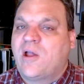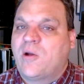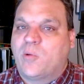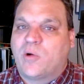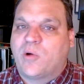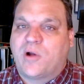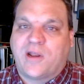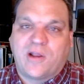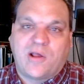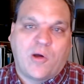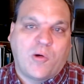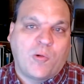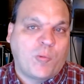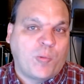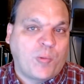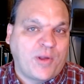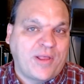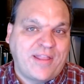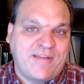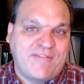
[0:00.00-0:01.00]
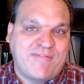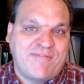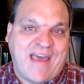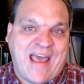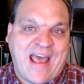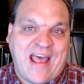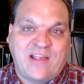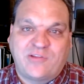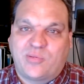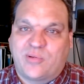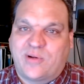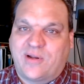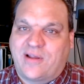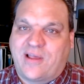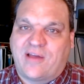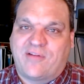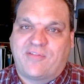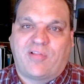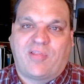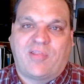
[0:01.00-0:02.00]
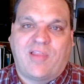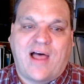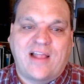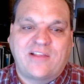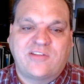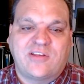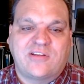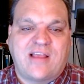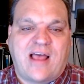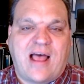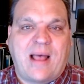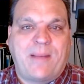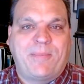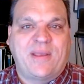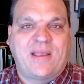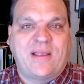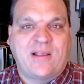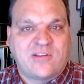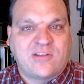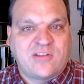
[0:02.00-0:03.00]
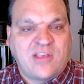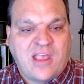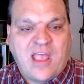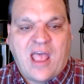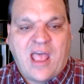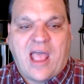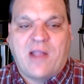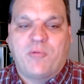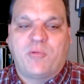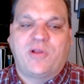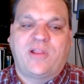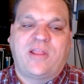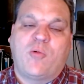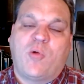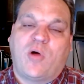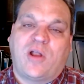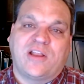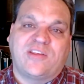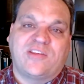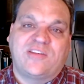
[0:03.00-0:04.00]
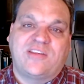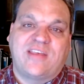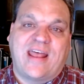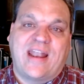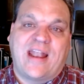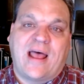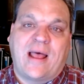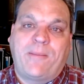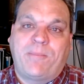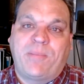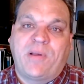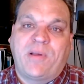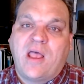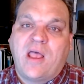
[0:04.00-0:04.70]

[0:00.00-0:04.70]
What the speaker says: We're going to go really fast. We're going to cover lots of topics. I really want to set up